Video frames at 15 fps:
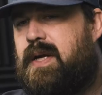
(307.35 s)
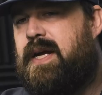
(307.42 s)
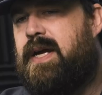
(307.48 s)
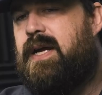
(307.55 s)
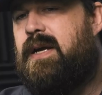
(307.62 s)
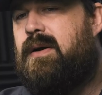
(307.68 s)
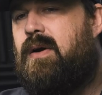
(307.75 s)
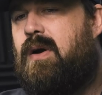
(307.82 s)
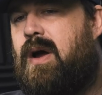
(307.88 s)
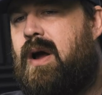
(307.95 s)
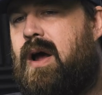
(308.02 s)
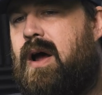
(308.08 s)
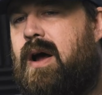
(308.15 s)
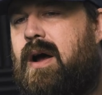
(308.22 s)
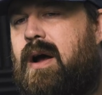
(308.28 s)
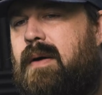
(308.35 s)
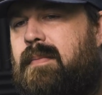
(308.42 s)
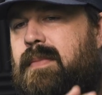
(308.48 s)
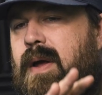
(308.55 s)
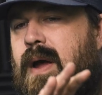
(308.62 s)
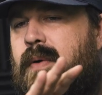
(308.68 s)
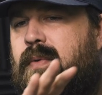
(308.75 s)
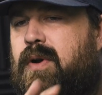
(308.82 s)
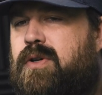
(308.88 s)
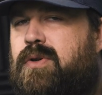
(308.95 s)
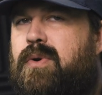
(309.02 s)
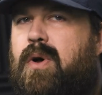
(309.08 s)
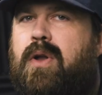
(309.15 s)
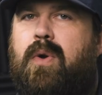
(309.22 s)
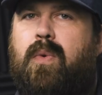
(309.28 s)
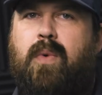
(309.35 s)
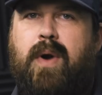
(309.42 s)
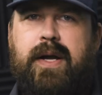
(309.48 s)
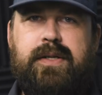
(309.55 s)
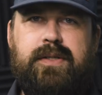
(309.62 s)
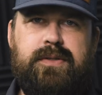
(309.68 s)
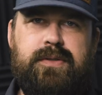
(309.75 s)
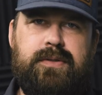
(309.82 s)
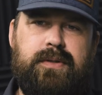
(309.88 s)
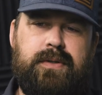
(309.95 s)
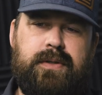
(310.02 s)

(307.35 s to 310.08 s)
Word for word: here, um, and we're going to do it on the range.